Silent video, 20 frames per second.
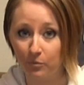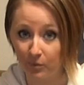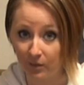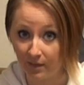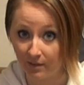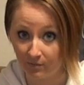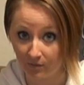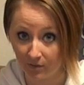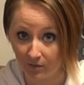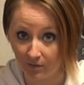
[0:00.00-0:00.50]

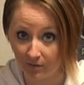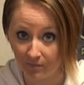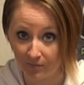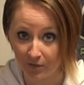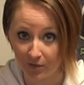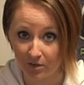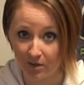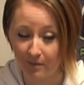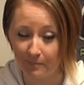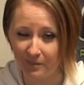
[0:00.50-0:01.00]
whatever
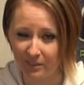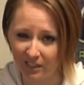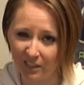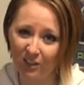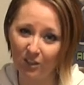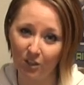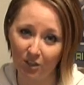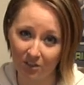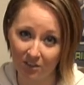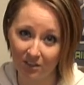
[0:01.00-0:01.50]
they're called, I'm
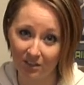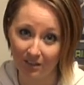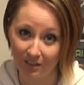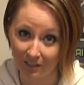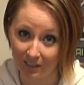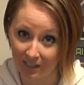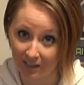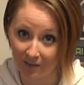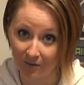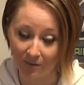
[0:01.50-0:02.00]
still learning the
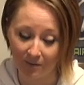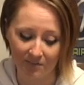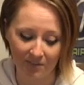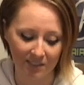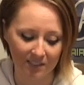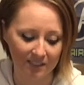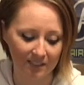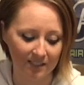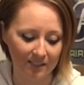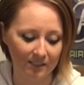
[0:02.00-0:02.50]
lingo of
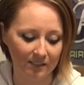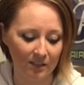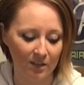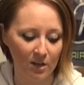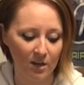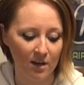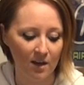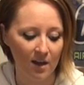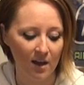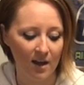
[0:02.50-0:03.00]
these things,
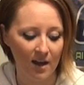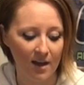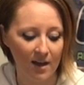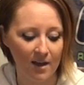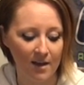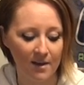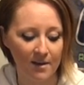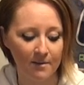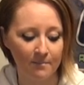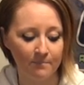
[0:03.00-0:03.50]

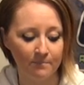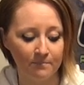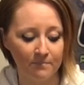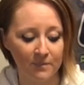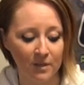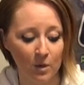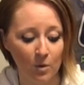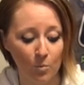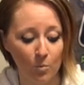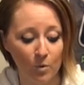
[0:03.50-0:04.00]

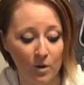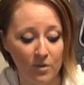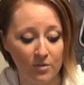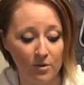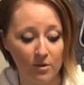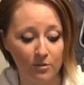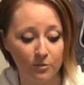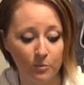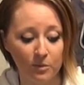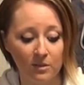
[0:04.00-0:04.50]
where
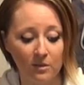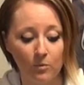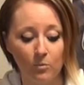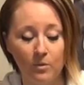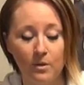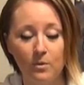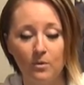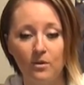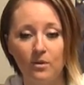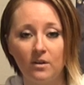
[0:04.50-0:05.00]
those went,
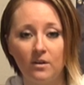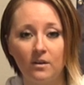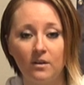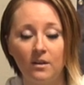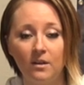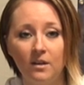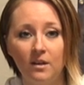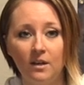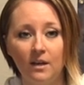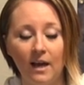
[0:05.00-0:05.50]

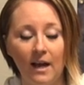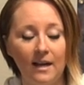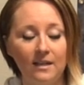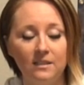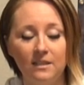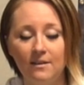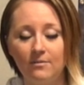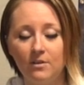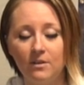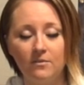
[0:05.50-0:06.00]
I
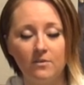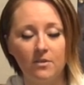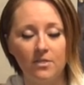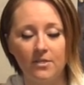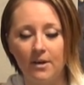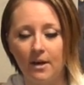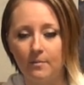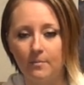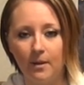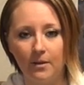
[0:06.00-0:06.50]
never even
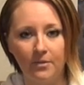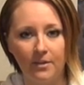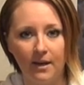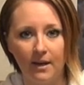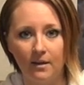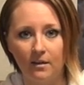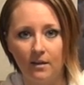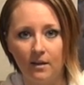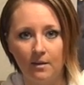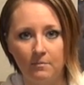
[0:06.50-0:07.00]
thought about
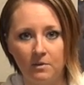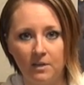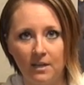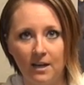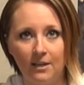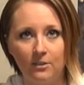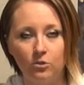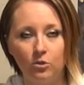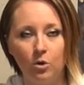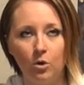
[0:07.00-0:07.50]
that. I mean,
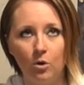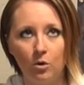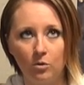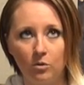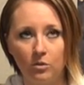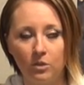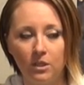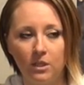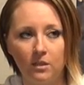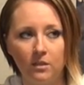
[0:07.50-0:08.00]
I
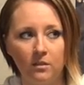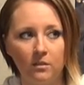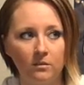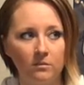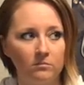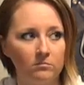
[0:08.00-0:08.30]
totally